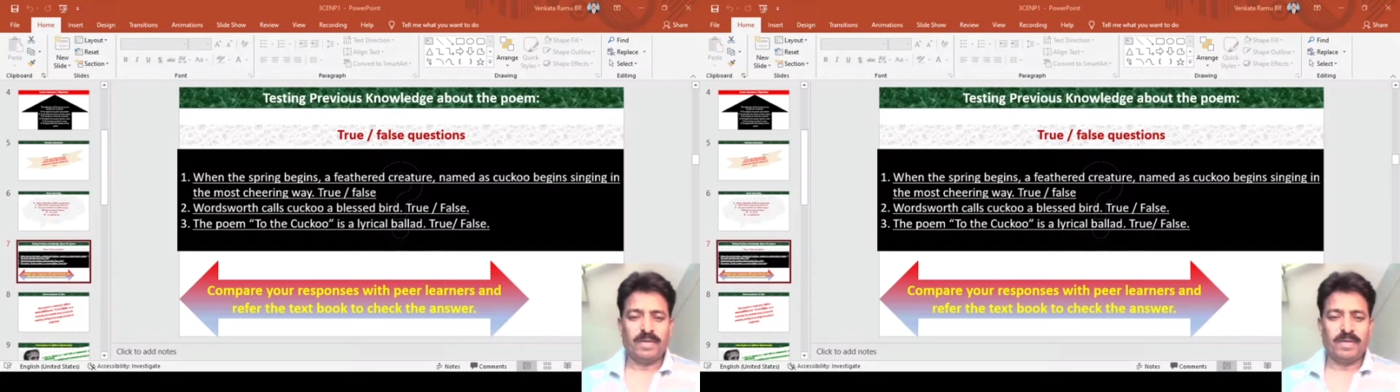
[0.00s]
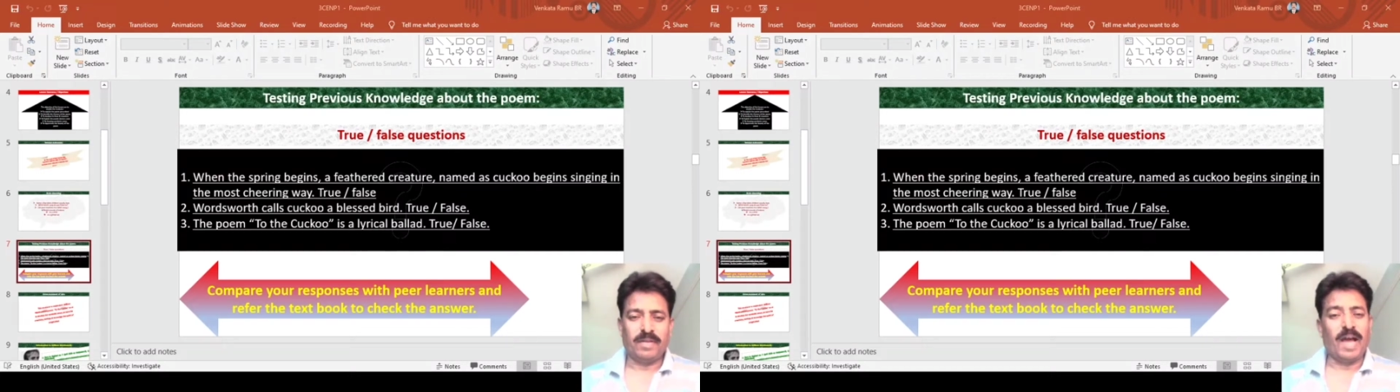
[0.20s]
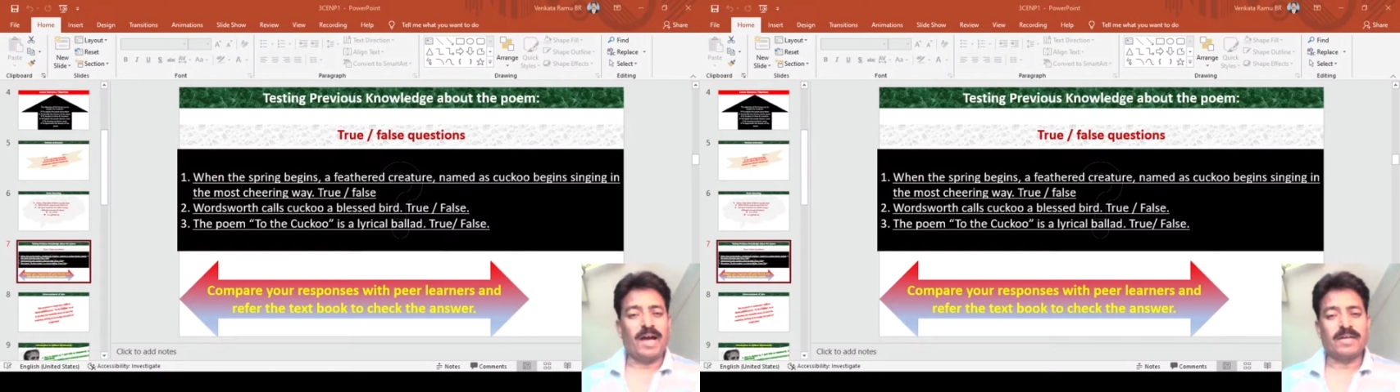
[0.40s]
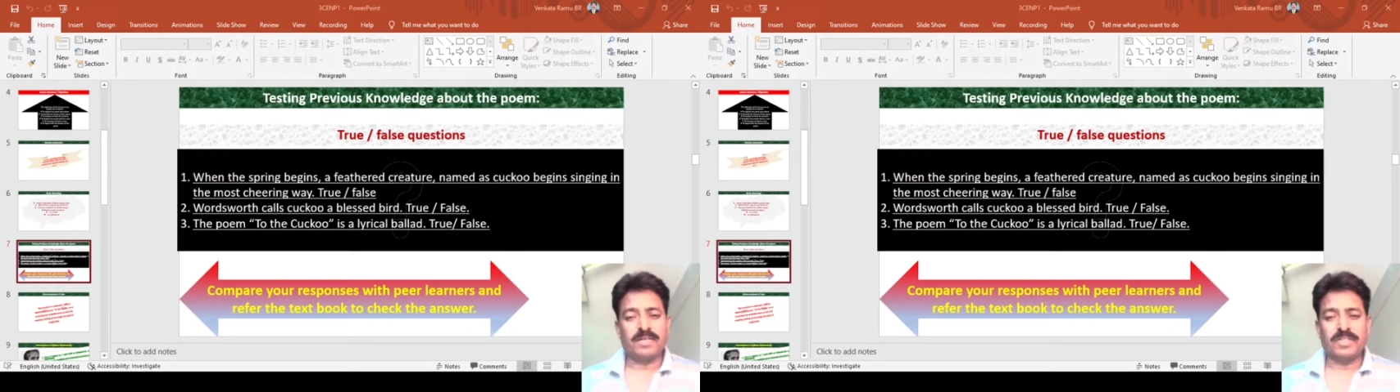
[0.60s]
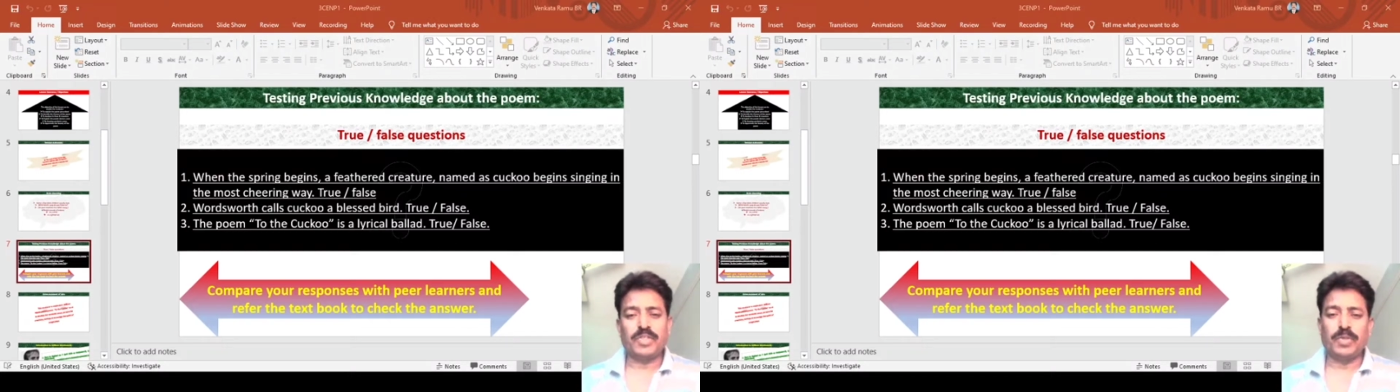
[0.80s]
Yeah,
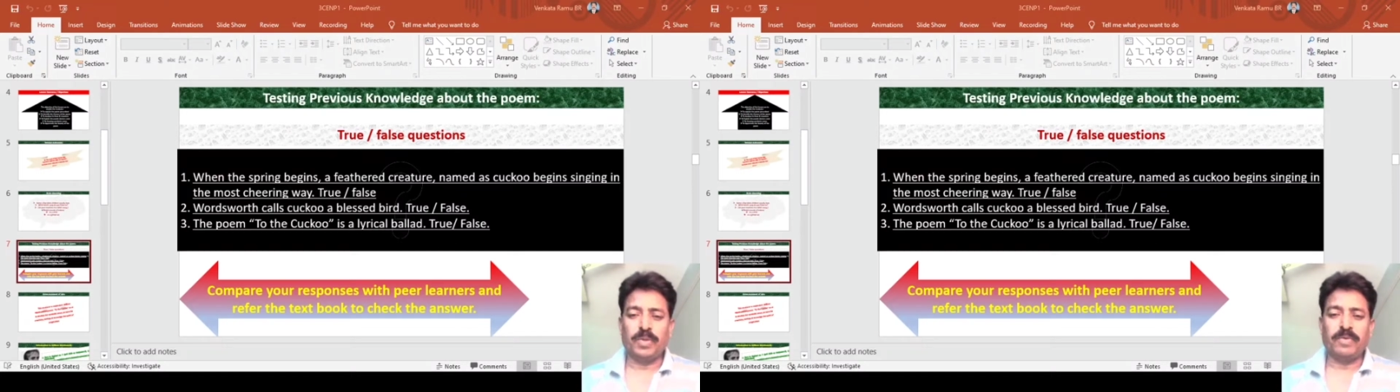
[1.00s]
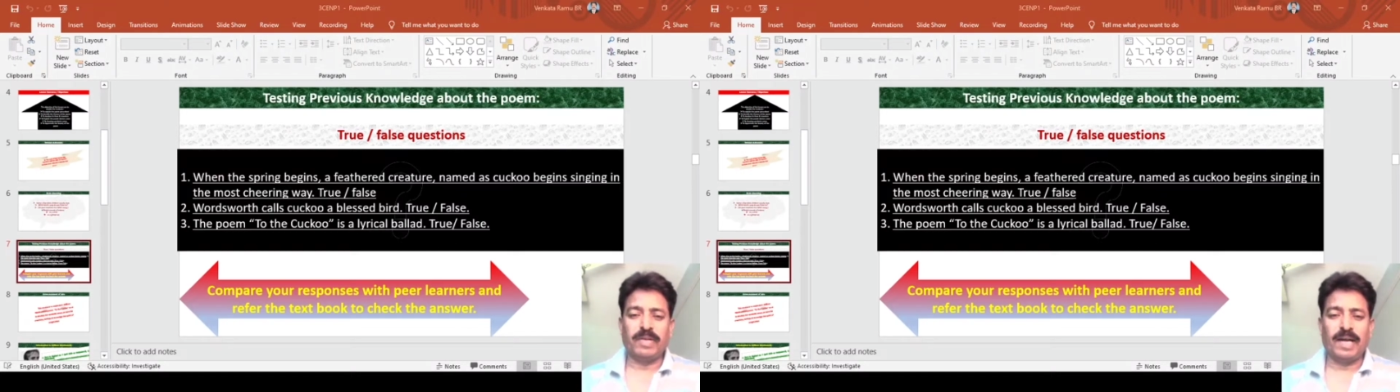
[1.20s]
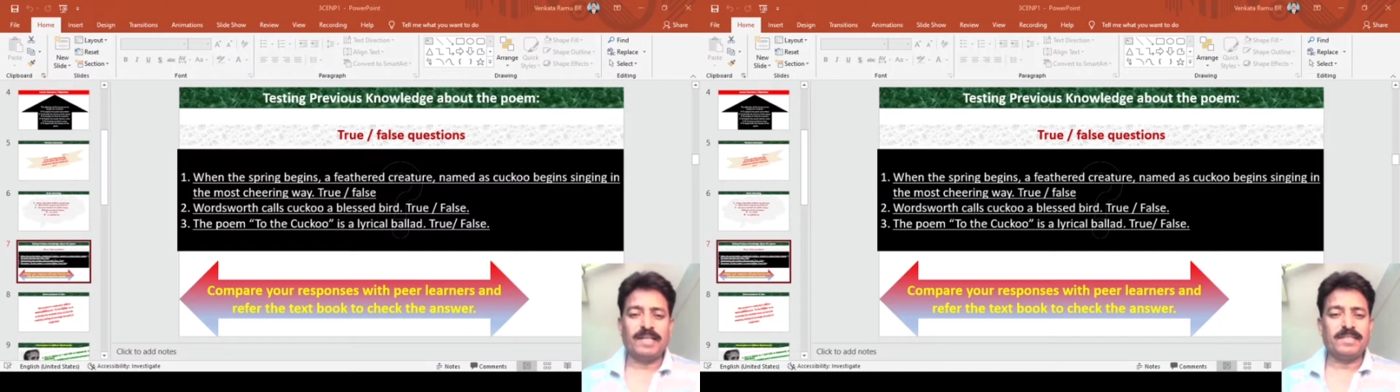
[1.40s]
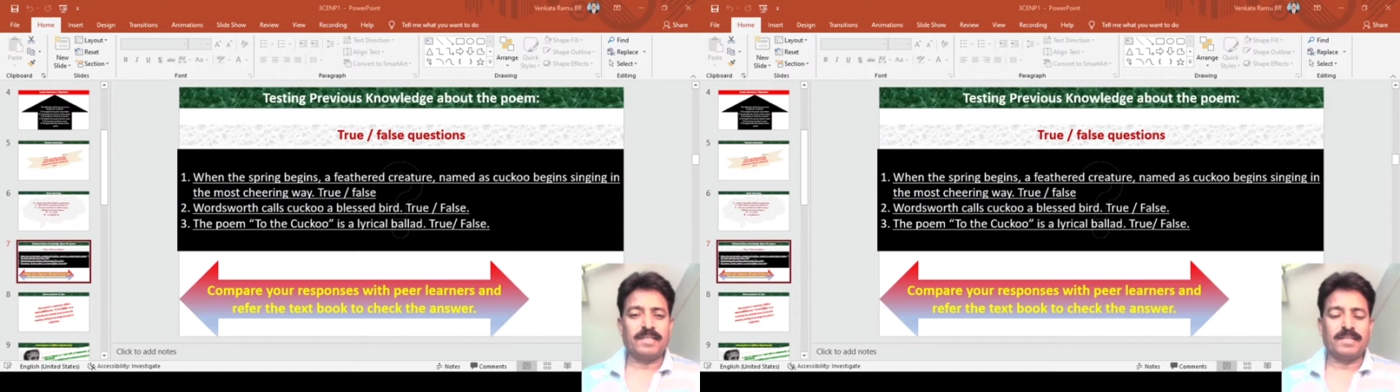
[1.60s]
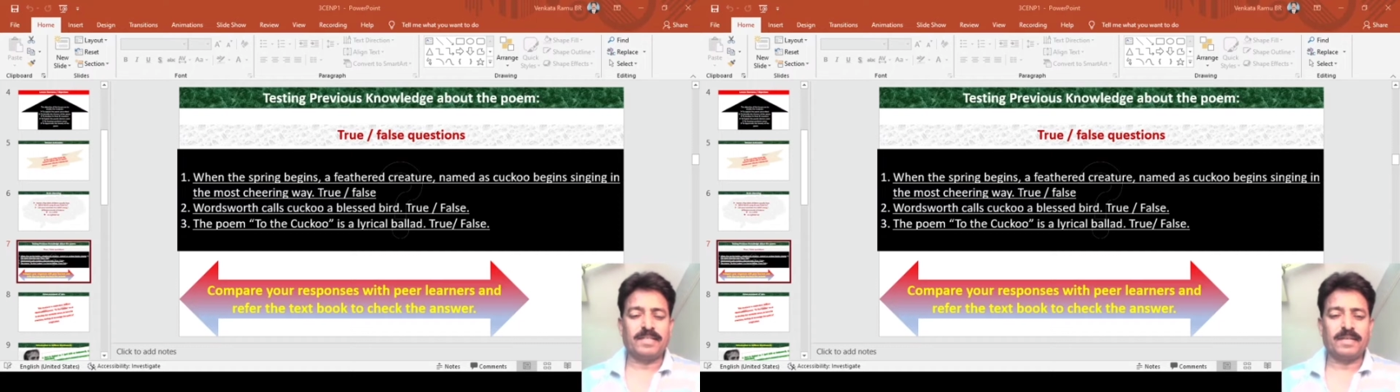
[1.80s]
sure, you will answer
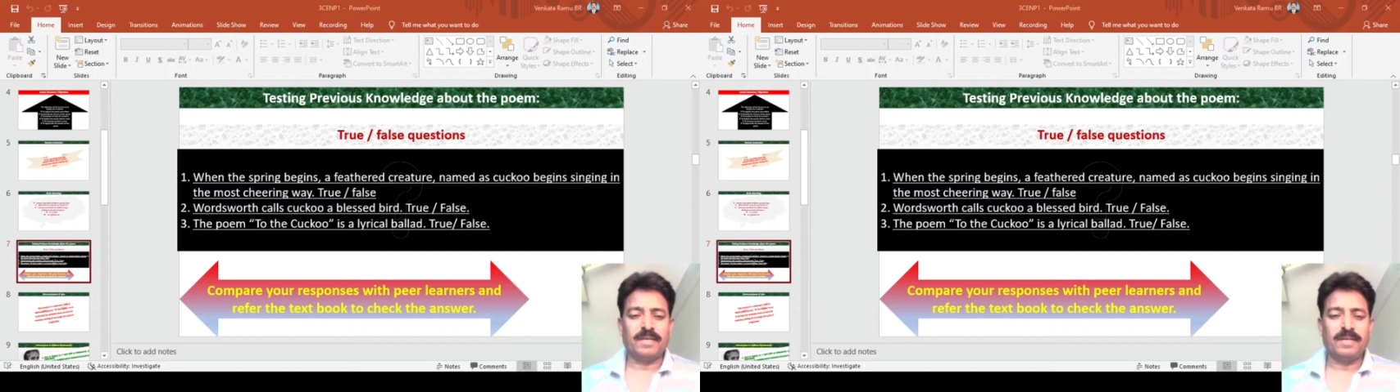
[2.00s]
it.